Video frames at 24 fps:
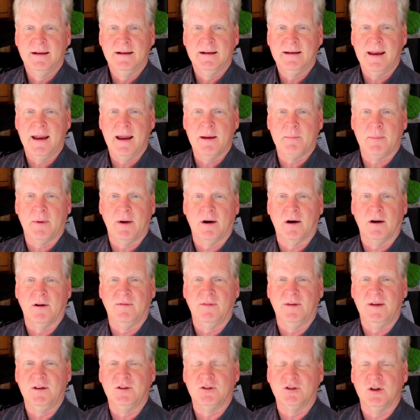Tampa
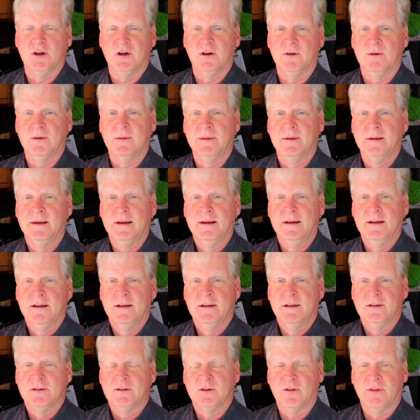RV show.
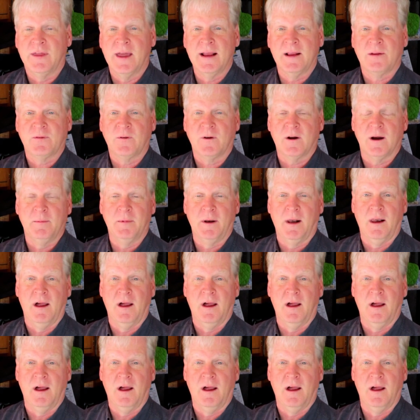So thanks for coming